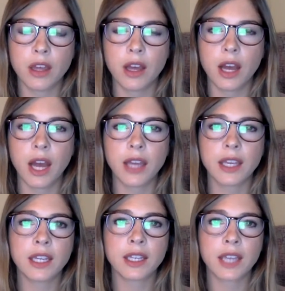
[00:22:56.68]
I can
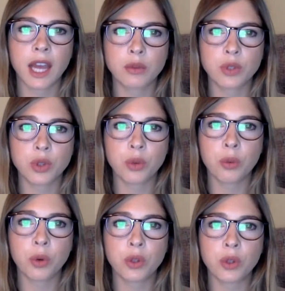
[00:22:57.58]
encounter the
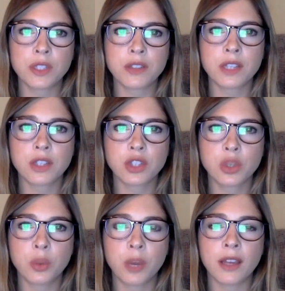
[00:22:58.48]
world in such a
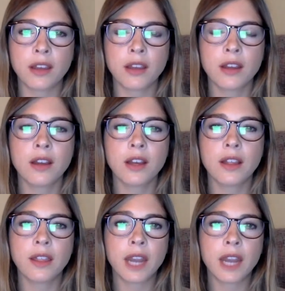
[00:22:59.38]
way
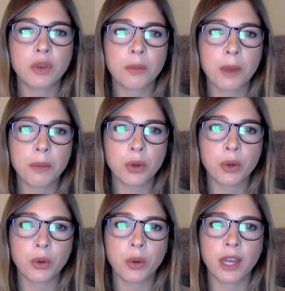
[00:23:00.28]
that I remember
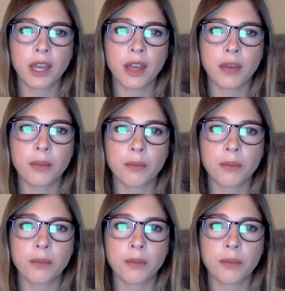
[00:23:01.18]
who I am.